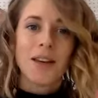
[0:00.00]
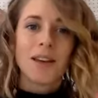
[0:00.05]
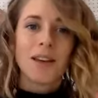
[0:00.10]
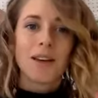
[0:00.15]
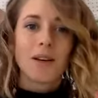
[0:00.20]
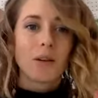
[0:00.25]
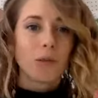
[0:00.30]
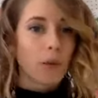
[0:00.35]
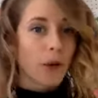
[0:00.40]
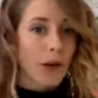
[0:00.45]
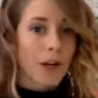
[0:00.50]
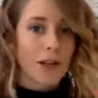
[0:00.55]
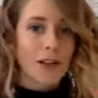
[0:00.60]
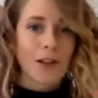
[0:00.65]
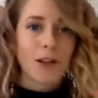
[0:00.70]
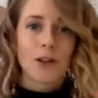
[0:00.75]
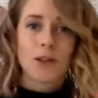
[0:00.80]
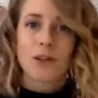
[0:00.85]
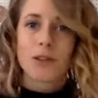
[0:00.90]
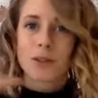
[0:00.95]
wearing
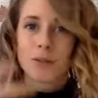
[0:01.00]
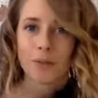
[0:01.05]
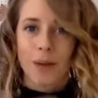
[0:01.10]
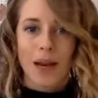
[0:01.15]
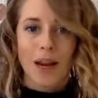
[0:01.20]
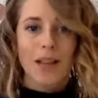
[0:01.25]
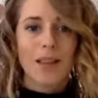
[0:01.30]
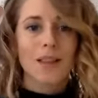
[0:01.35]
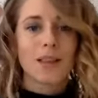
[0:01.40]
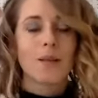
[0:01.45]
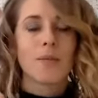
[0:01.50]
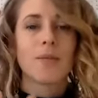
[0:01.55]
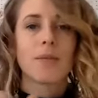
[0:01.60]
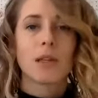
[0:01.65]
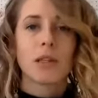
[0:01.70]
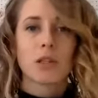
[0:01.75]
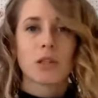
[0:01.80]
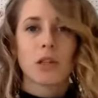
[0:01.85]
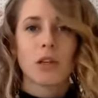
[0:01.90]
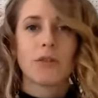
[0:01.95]
clothes, buying them,
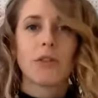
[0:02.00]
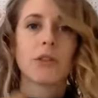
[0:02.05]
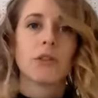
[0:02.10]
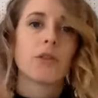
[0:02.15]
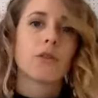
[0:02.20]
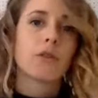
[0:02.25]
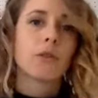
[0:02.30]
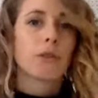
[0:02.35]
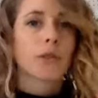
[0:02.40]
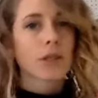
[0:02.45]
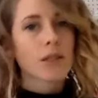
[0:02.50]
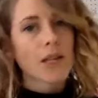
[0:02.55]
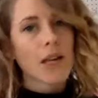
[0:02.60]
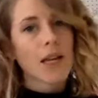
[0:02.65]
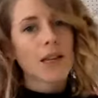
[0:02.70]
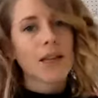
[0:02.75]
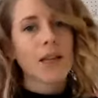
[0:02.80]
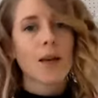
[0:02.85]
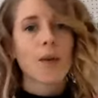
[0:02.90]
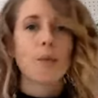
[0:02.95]
they serve you, you
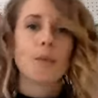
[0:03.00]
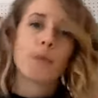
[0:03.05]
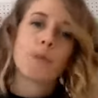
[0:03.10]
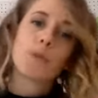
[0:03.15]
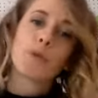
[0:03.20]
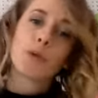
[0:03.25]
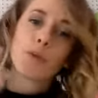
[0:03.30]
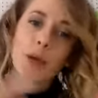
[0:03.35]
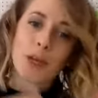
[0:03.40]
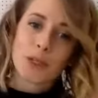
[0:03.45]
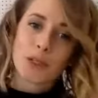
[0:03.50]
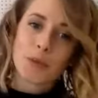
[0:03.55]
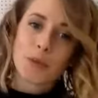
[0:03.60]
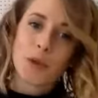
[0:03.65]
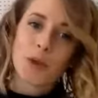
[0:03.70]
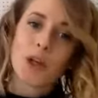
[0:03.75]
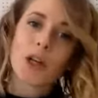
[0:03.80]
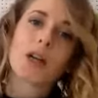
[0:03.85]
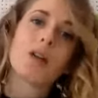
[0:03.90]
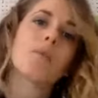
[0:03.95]
consign them, you buy some
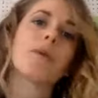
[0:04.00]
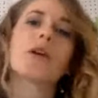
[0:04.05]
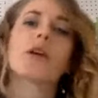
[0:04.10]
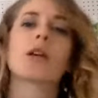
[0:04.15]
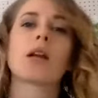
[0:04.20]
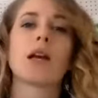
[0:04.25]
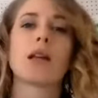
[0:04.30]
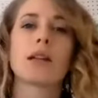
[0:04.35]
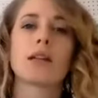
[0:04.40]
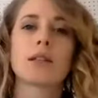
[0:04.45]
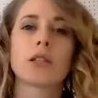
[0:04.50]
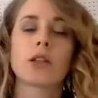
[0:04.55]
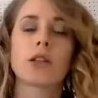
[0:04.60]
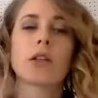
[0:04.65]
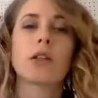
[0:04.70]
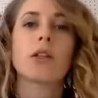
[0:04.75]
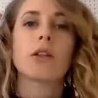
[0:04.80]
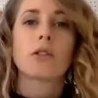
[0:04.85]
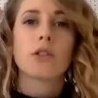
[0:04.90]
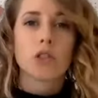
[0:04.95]
more, but you're not
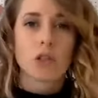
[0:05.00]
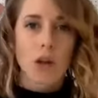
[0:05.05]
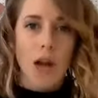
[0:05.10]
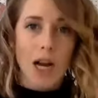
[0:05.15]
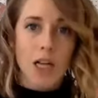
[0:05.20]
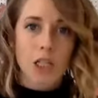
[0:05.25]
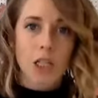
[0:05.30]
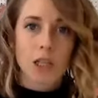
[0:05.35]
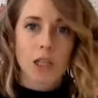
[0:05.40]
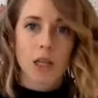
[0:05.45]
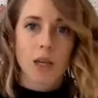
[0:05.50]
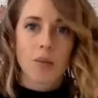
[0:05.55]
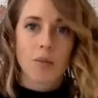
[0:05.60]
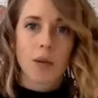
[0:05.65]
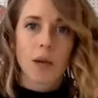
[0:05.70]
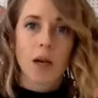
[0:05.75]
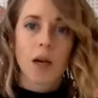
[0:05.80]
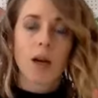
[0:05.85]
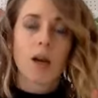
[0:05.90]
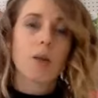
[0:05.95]
necessarily trashing them
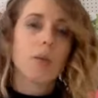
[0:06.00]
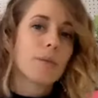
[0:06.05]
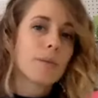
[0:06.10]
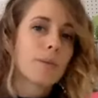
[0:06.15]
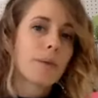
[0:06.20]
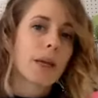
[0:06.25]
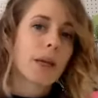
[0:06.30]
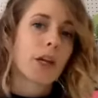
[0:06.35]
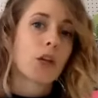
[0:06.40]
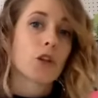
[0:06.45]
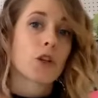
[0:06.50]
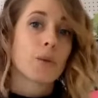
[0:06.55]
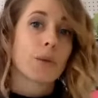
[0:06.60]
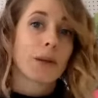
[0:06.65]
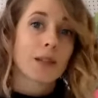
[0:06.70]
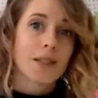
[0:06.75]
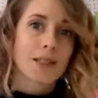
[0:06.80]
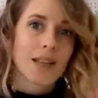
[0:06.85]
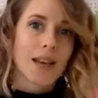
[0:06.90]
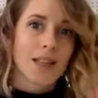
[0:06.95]
and
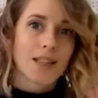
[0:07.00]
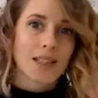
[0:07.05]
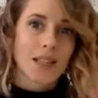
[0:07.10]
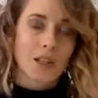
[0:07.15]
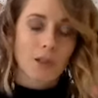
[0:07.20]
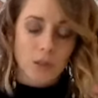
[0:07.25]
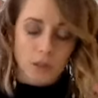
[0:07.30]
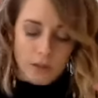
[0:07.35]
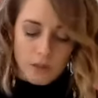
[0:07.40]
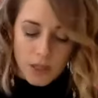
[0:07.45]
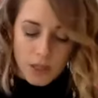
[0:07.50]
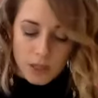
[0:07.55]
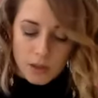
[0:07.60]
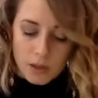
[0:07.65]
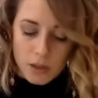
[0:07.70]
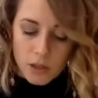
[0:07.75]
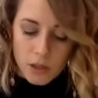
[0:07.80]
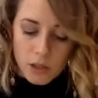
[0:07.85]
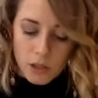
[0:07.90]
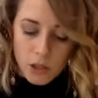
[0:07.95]
contributing to that cycle of
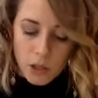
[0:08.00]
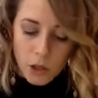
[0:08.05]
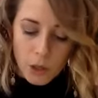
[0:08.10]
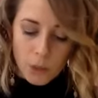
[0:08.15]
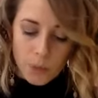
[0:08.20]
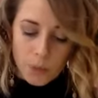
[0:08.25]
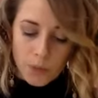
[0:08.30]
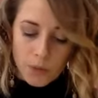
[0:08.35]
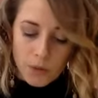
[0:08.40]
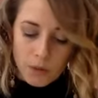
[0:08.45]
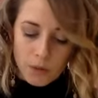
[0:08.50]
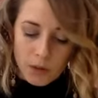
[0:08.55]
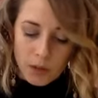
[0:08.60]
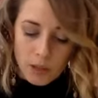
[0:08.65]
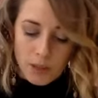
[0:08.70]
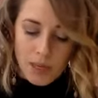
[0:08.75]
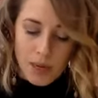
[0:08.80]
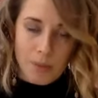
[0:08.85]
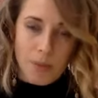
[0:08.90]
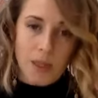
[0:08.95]
things. So
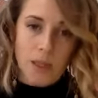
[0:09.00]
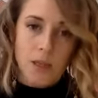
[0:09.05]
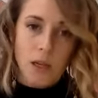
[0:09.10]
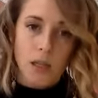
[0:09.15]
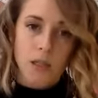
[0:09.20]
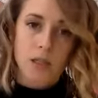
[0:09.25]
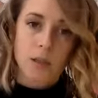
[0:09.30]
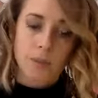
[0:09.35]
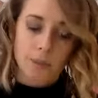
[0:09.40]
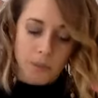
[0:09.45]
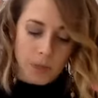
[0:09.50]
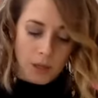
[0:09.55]
consignment is awesome.